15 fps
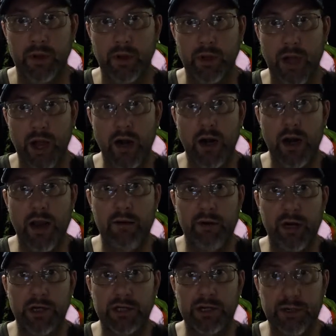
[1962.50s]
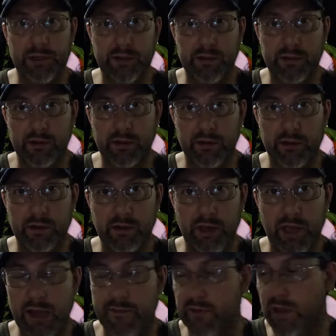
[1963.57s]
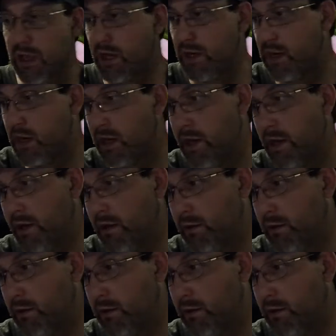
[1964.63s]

All right, Richard, you have a good night.